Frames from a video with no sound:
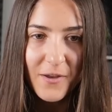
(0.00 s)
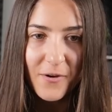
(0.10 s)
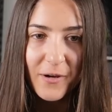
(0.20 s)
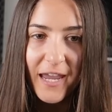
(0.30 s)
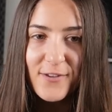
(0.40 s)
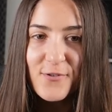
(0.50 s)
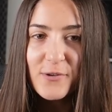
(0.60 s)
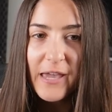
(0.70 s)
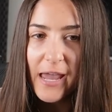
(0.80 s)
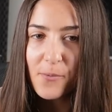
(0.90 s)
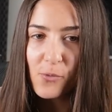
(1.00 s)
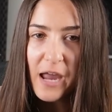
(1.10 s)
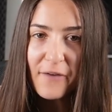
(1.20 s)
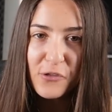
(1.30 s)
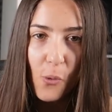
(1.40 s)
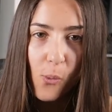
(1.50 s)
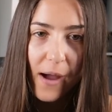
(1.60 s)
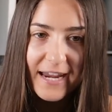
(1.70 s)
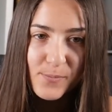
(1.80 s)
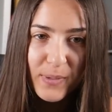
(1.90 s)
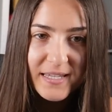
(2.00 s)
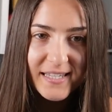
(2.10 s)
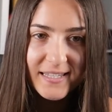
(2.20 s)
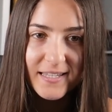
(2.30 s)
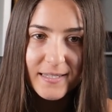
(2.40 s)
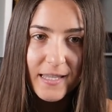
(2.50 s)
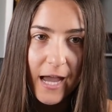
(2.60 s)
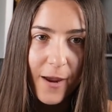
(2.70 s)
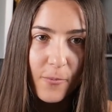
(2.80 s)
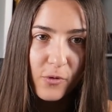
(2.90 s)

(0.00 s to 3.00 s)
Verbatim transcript: Okay, new game. We have the white pieces this time.